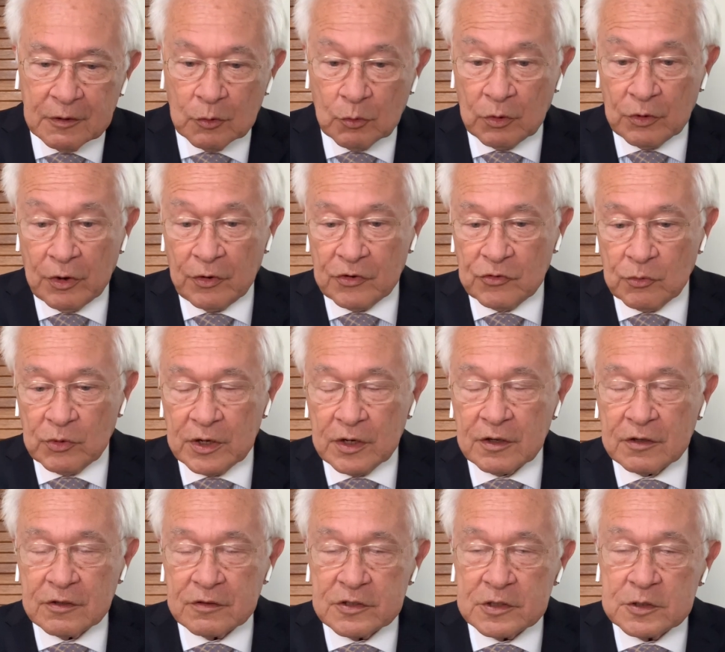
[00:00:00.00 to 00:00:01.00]
well, not as
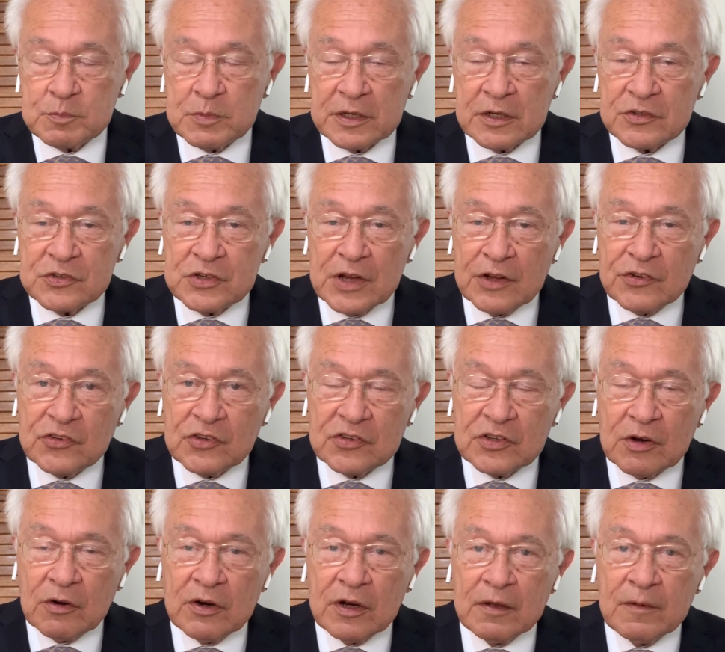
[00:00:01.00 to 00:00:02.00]
ridiculous, but as
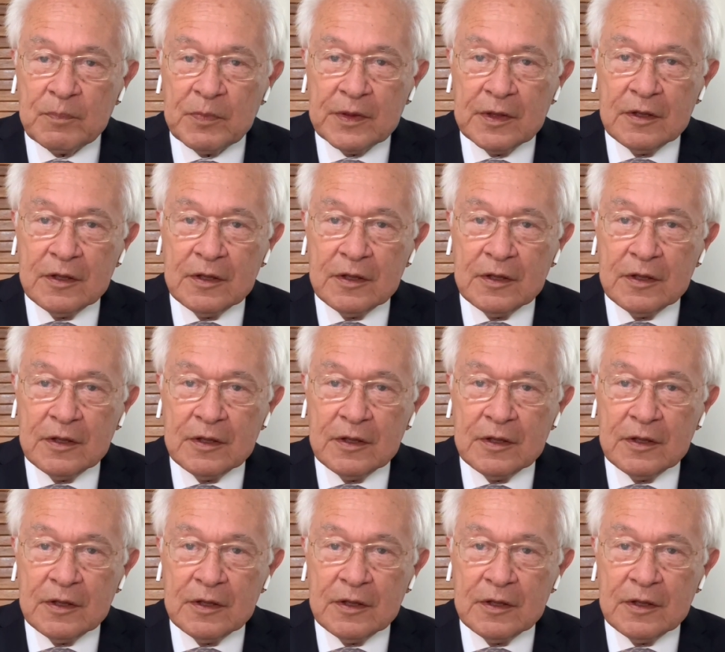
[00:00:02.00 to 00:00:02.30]
necessary,